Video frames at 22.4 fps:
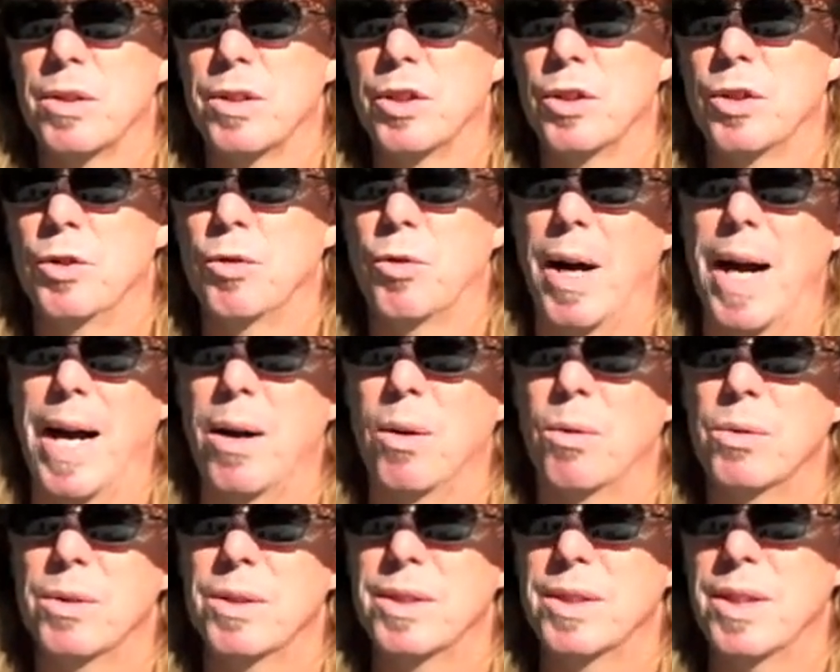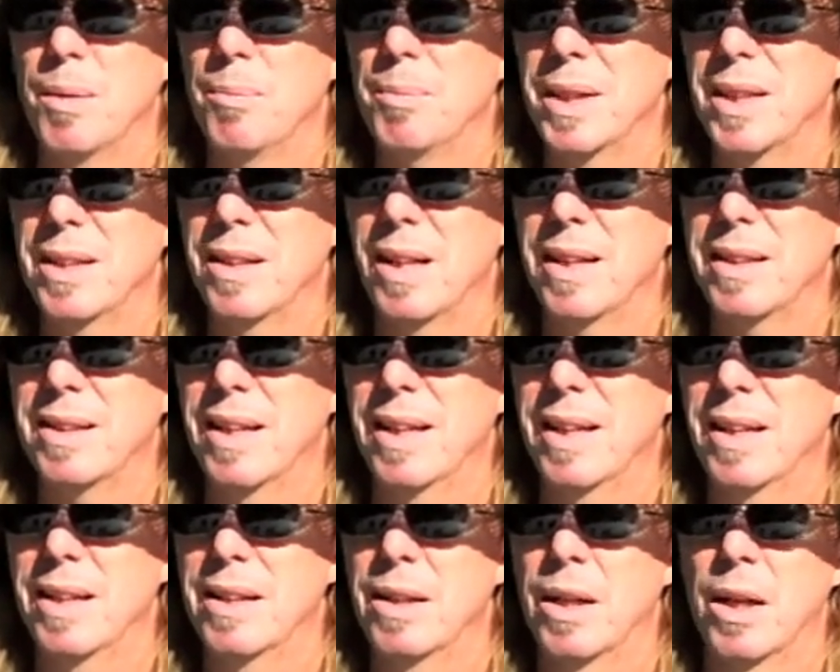to drown something like
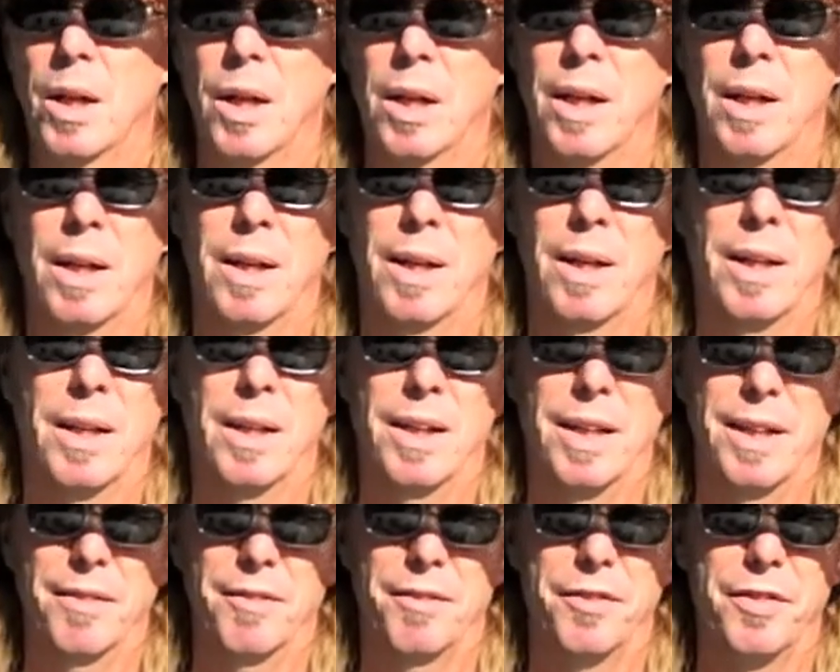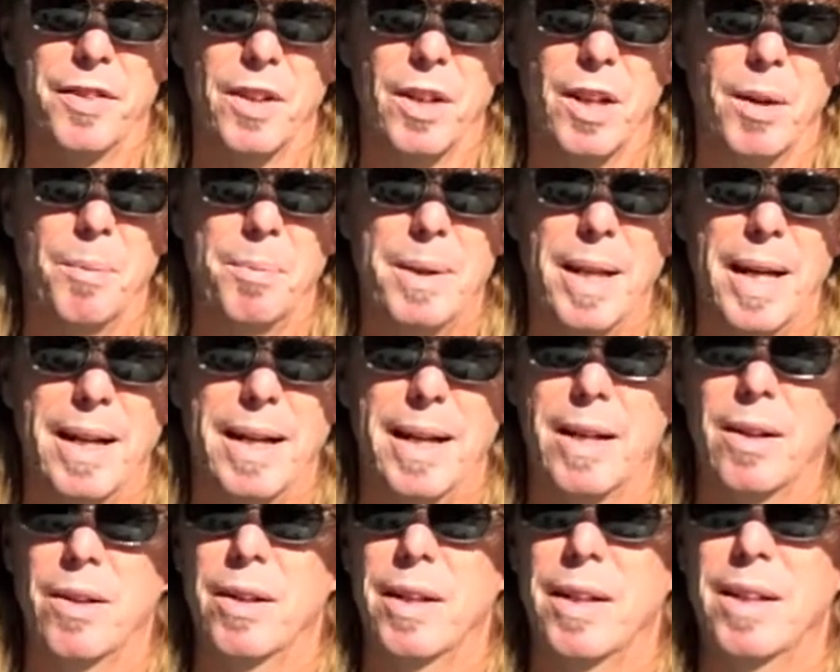that and fill up that
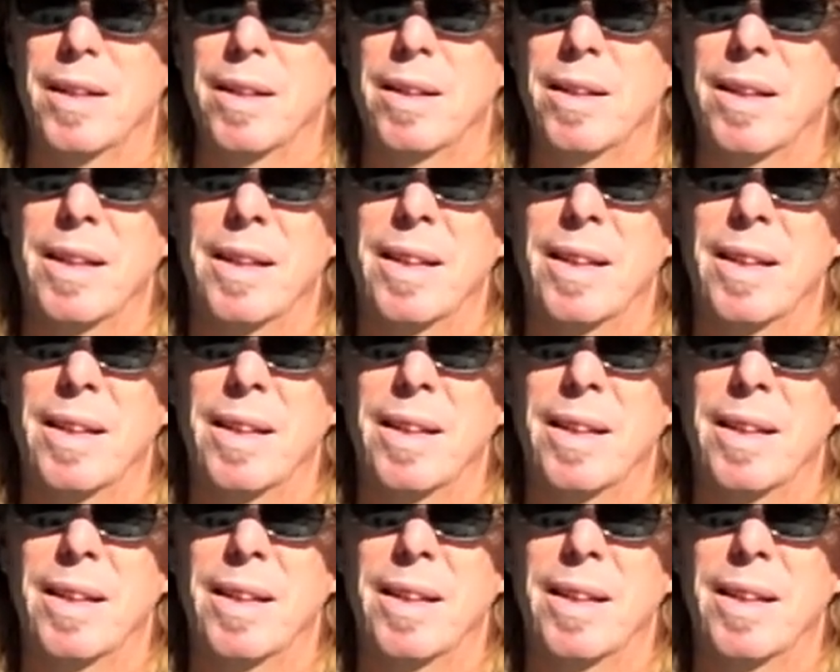area